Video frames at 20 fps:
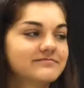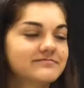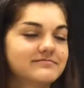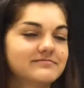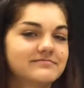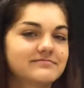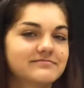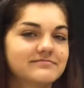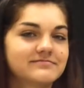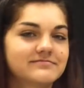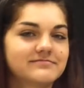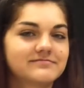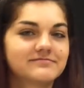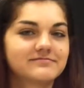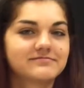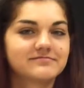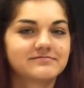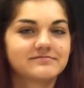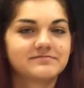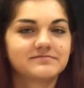
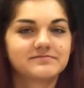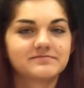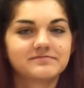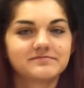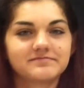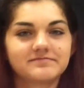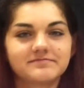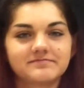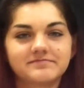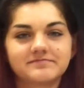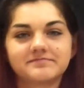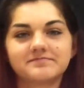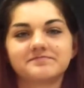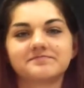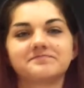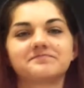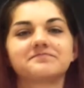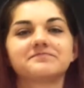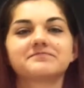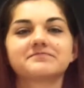
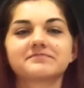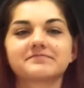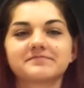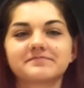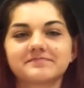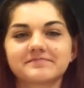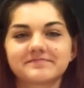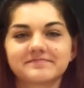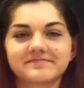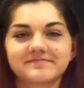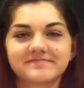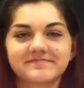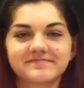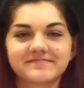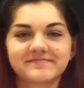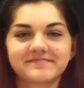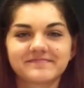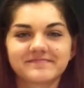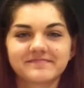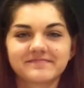
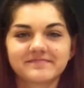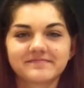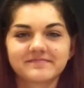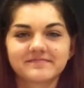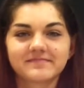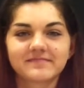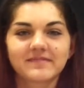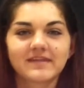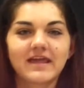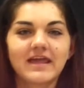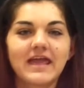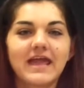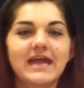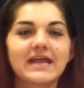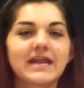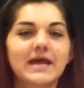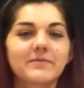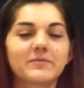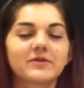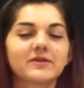No words are spoken by the person on screen.